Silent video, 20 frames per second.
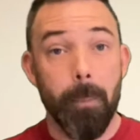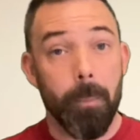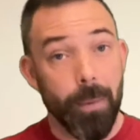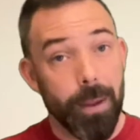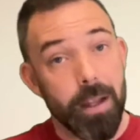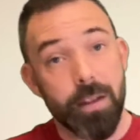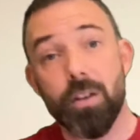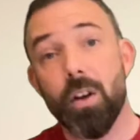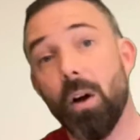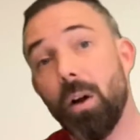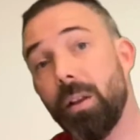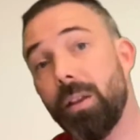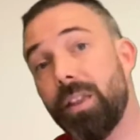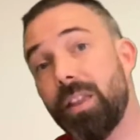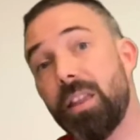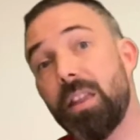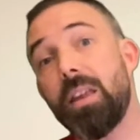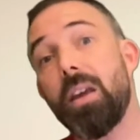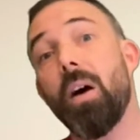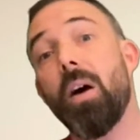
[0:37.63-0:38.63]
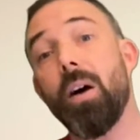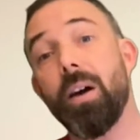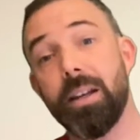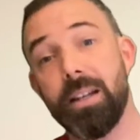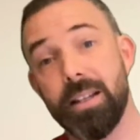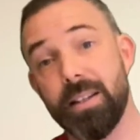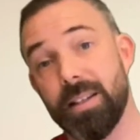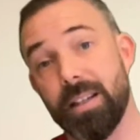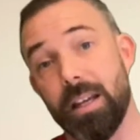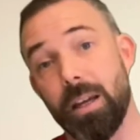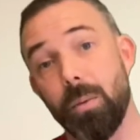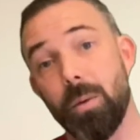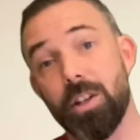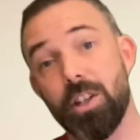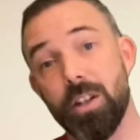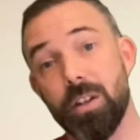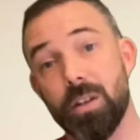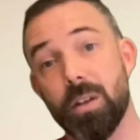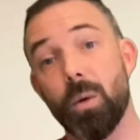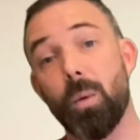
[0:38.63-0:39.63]
It's called theodicy, which
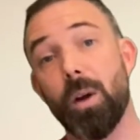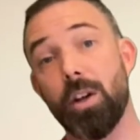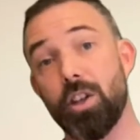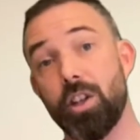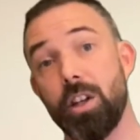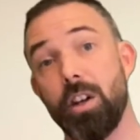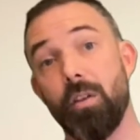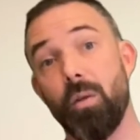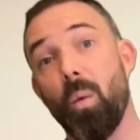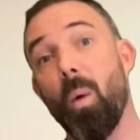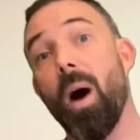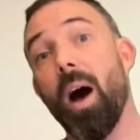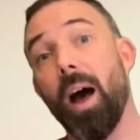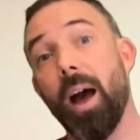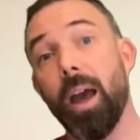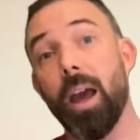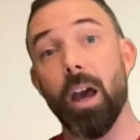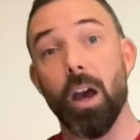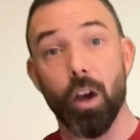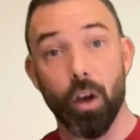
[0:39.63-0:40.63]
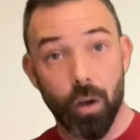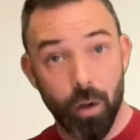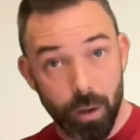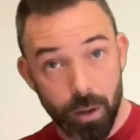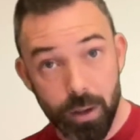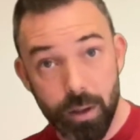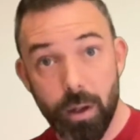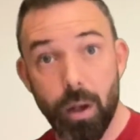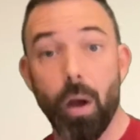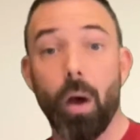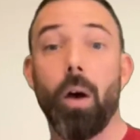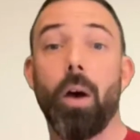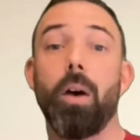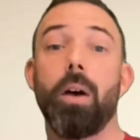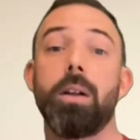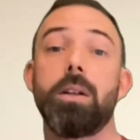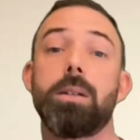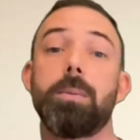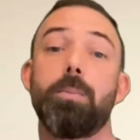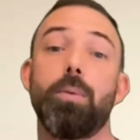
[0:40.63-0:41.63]
is the question of why a good
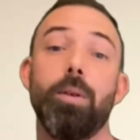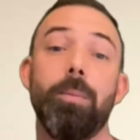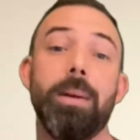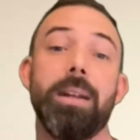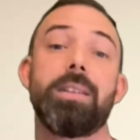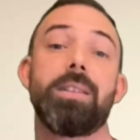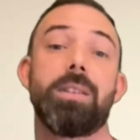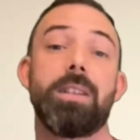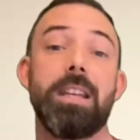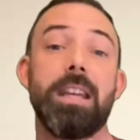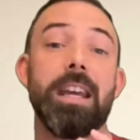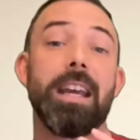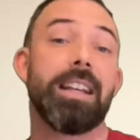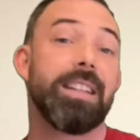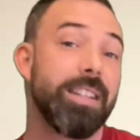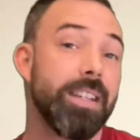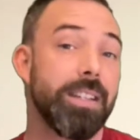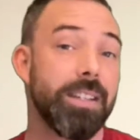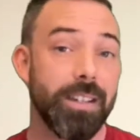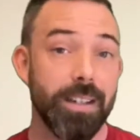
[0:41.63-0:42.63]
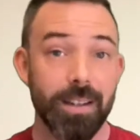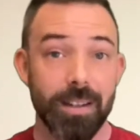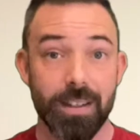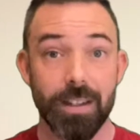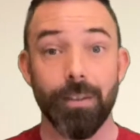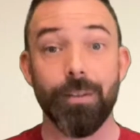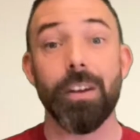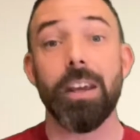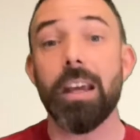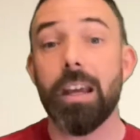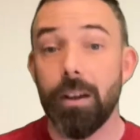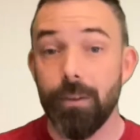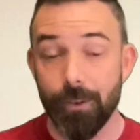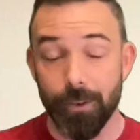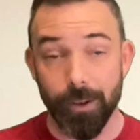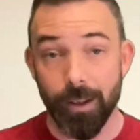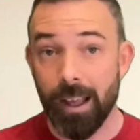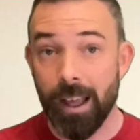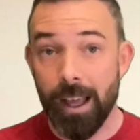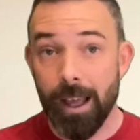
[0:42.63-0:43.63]
God permits the existence of
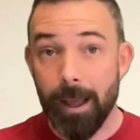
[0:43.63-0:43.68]
evil.